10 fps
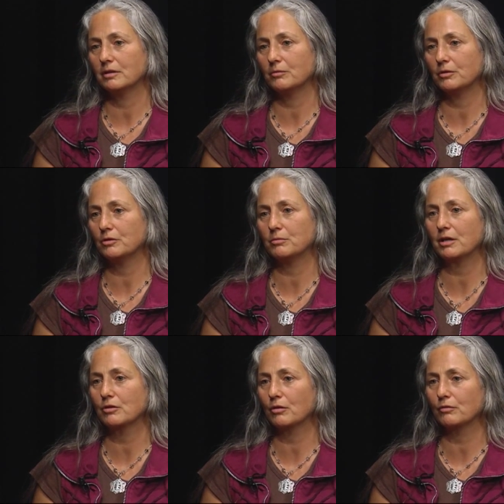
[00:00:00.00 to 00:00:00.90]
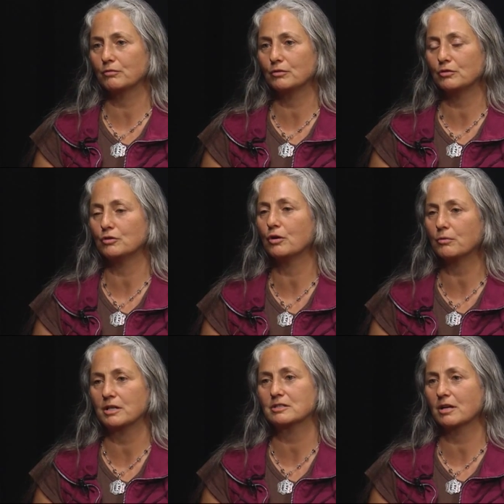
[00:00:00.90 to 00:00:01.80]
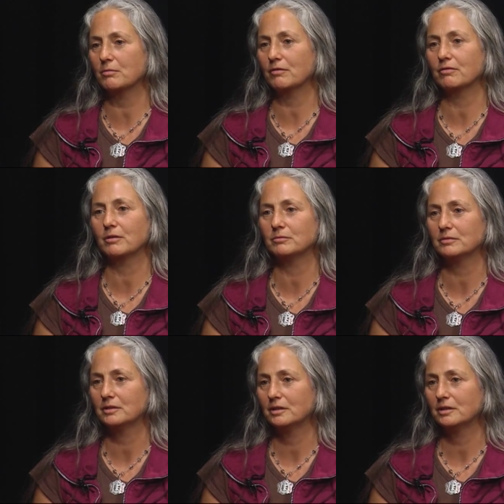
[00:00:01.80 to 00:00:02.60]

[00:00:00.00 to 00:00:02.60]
And when you make your own food, you know where it's coming from,